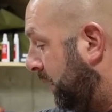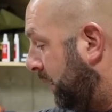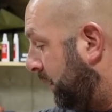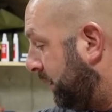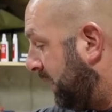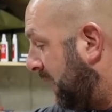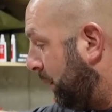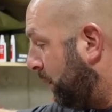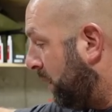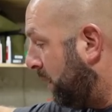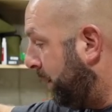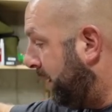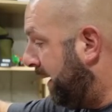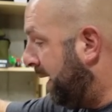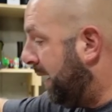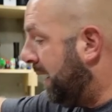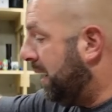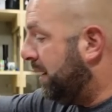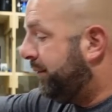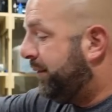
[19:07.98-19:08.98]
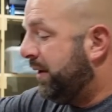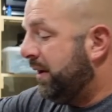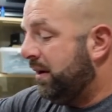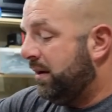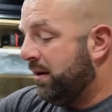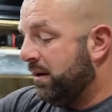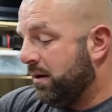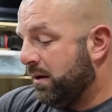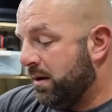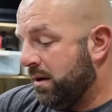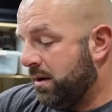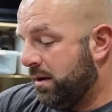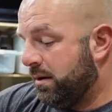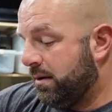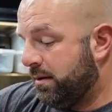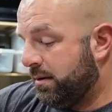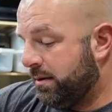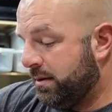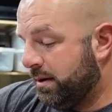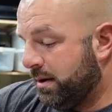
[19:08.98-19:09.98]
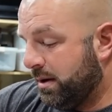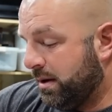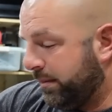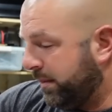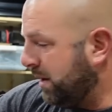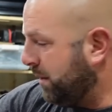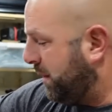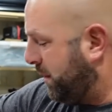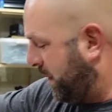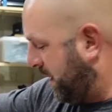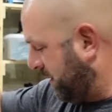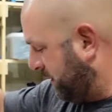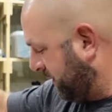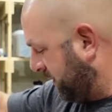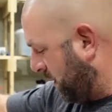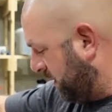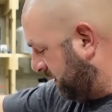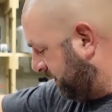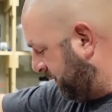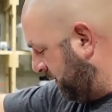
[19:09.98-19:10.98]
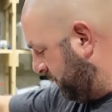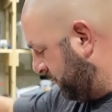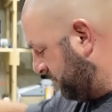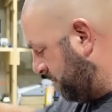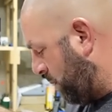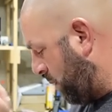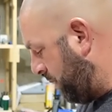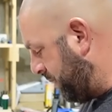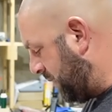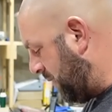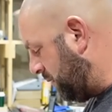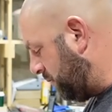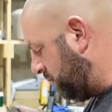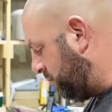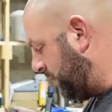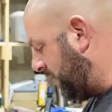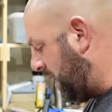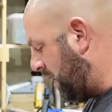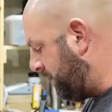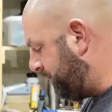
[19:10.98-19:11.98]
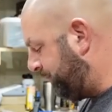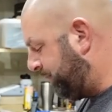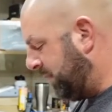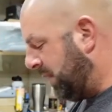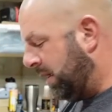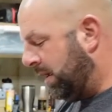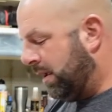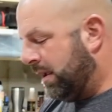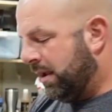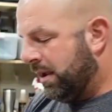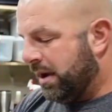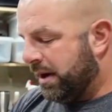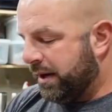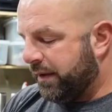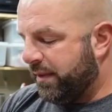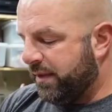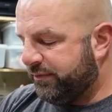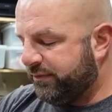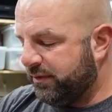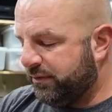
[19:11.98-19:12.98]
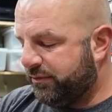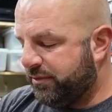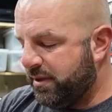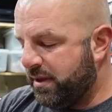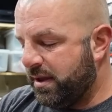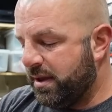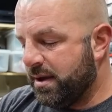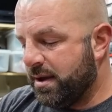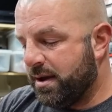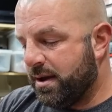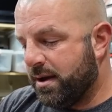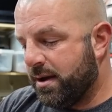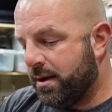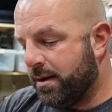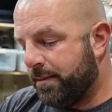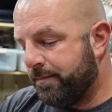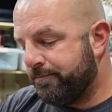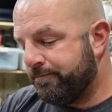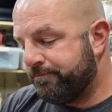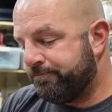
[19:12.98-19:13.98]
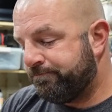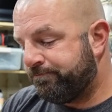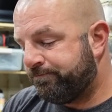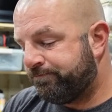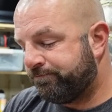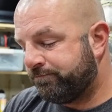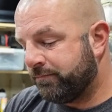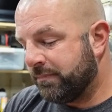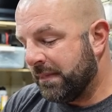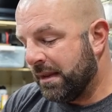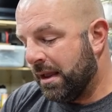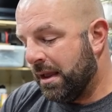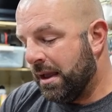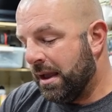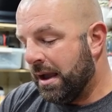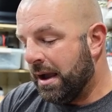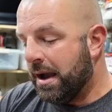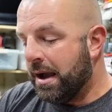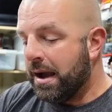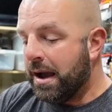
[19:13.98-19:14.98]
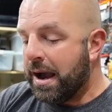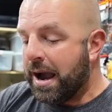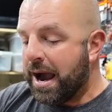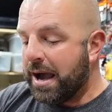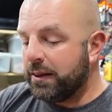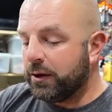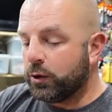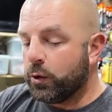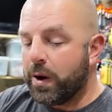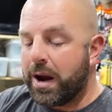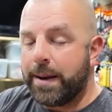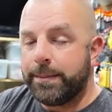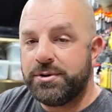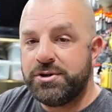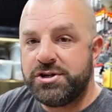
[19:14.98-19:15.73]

Okay, what do we have here? You know what, let's go into a few some more of the colors we got. Okay, this is the... Hologram